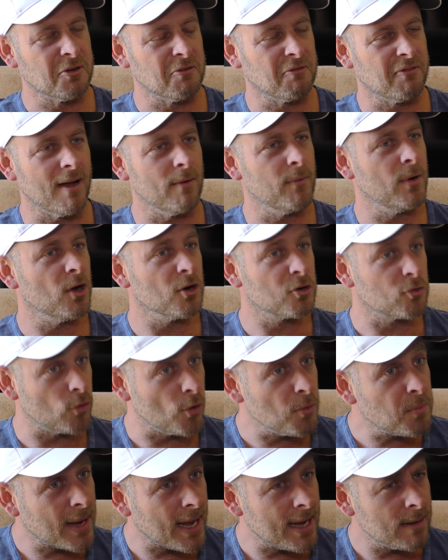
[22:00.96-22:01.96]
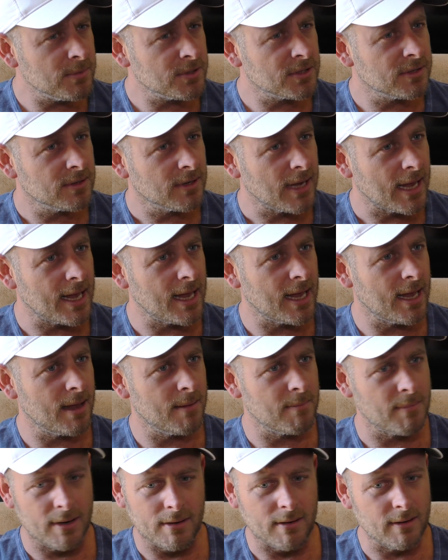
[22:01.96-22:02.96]
So the fact we've got group games,
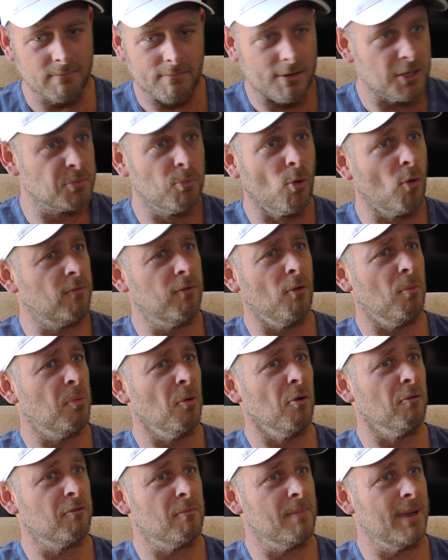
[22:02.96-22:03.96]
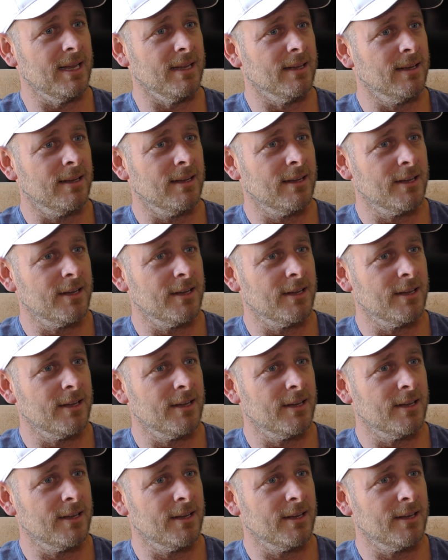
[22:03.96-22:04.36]
and it's more football for me.